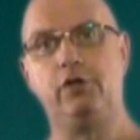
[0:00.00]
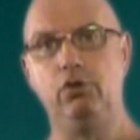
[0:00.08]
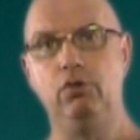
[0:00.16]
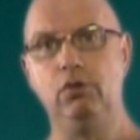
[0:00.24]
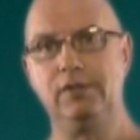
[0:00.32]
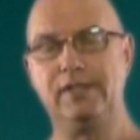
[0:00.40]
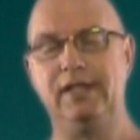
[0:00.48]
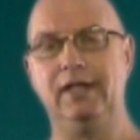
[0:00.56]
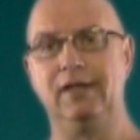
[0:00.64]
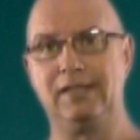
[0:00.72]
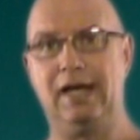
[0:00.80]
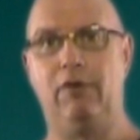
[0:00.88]
tool
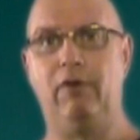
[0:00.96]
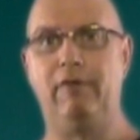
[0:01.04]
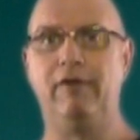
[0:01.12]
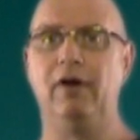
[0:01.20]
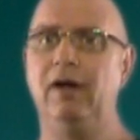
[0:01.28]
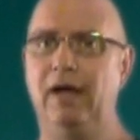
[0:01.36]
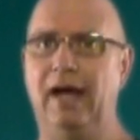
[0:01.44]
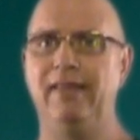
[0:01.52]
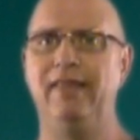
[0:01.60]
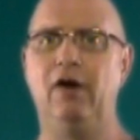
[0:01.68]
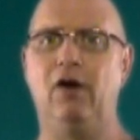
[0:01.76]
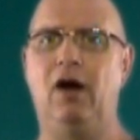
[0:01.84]
steels, however,
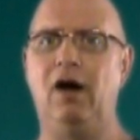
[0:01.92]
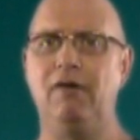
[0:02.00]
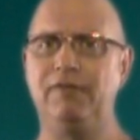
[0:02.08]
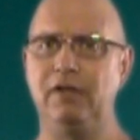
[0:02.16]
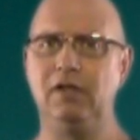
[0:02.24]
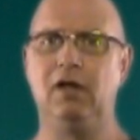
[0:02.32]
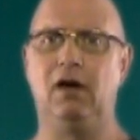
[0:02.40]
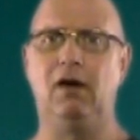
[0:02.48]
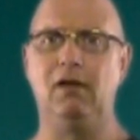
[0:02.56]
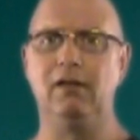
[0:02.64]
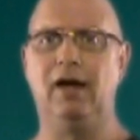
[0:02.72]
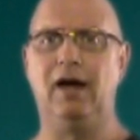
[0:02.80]
and they're often
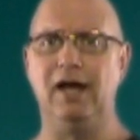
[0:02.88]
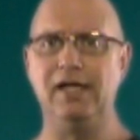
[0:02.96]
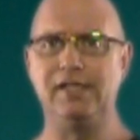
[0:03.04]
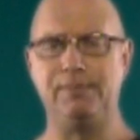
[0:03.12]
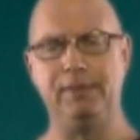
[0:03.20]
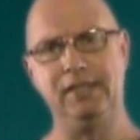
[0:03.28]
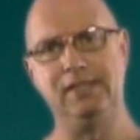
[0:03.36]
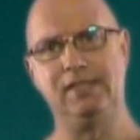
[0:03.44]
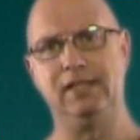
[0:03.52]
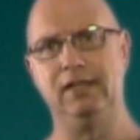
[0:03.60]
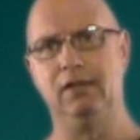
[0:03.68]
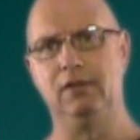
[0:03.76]
called high-speed
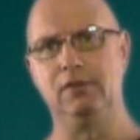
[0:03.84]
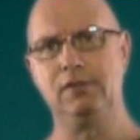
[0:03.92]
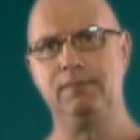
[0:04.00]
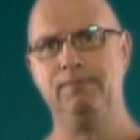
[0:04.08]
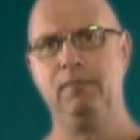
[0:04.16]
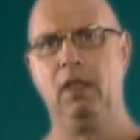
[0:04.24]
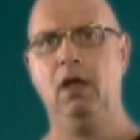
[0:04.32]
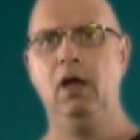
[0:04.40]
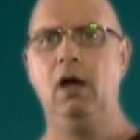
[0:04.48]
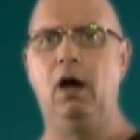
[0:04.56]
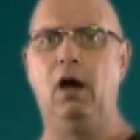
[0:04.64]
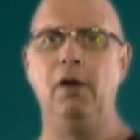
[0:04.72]
steels,
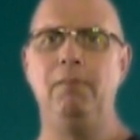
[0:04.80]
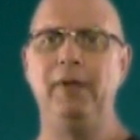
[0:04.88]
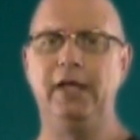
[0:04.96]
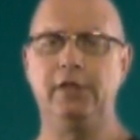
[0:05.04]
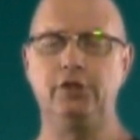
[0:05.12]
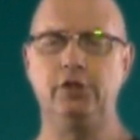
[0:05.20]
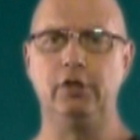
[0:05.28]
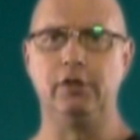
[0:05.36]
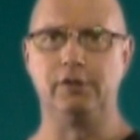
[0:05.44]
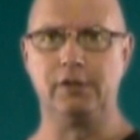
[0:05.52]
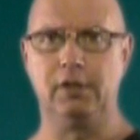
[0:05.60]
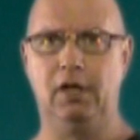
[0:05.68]
are
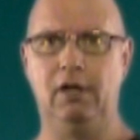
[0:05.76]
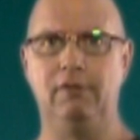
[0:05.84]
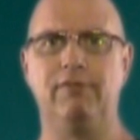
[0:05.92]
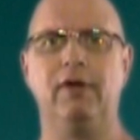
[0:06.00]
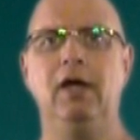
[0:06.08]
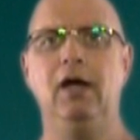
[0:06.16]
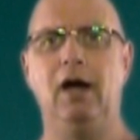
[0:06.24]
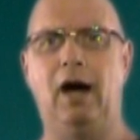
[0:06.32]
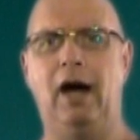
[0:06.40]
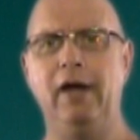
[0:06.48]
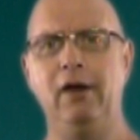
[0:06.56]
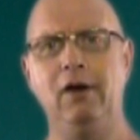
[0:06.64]
mixtures of
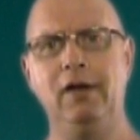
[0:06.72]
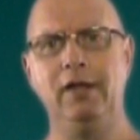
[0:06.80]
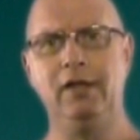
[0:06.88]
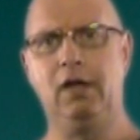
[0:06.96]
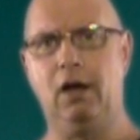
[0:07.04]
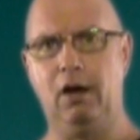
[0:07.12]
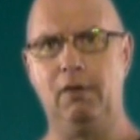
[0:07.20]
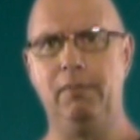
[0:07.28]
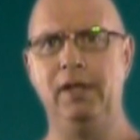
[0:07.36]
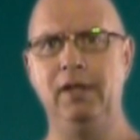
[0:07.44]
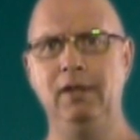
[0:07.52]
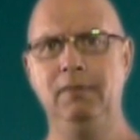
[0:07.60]
iron and
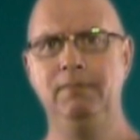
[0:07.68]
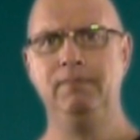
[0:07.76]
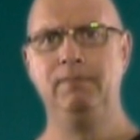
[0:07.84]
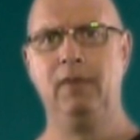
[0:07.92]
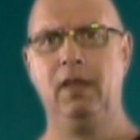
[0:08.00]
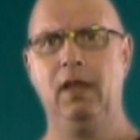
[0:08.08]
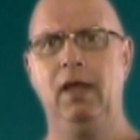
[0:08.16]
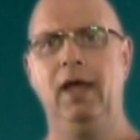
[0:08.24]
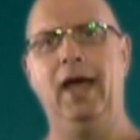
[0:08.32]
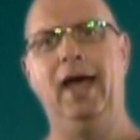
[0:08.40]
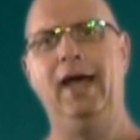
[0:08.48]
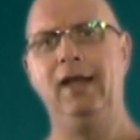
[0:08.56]
carbon
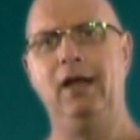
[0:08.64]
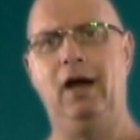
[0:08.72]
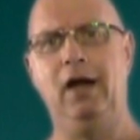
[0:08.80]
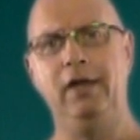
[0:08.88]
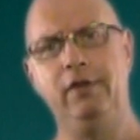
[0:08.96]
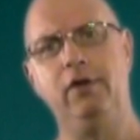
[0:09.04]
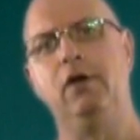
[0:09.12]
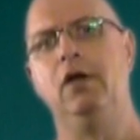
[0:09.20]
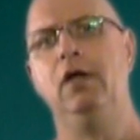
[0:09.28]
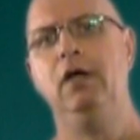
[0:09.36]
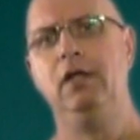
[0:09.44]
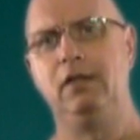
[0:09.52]
and
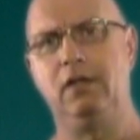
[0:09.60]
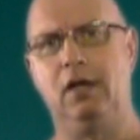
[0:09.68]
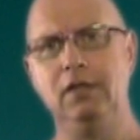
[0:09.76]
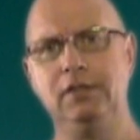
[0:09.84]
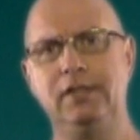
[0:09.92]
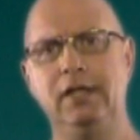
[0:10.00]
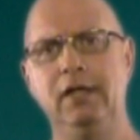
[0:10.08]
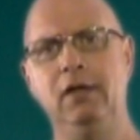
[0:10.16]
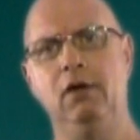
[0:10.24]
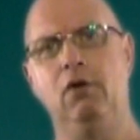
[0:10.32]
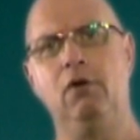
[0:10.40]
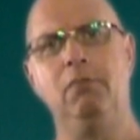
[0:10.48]
either
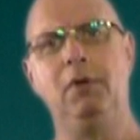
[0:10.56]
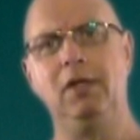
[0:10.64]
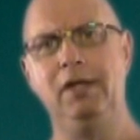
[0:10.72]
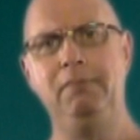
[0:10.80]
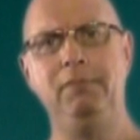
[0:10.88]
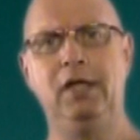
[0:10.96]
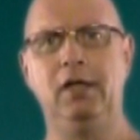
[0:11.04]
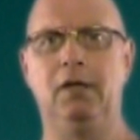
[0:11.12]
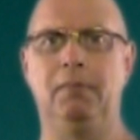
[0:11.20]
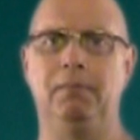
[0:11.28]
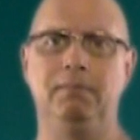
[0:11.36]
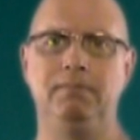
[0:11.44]
tungsten or
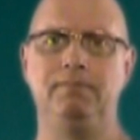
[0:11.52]
molybdenum.